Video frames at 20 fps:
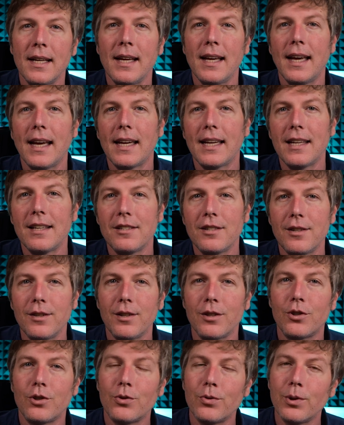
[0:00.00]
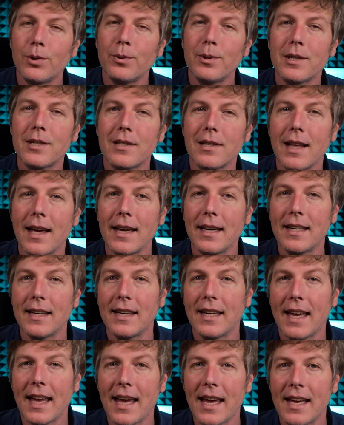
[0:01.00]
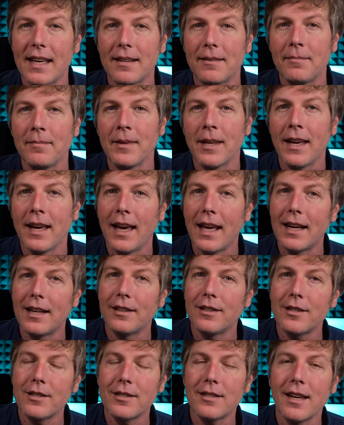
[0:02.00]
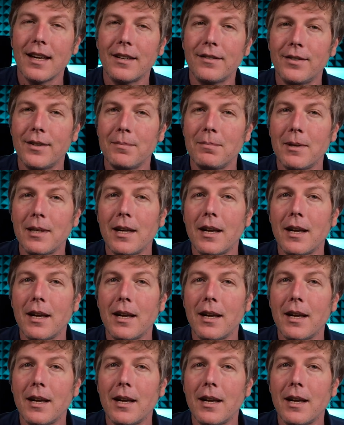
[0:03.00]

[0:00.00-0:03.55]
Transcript: and get you the truest light it can. And it looks like from the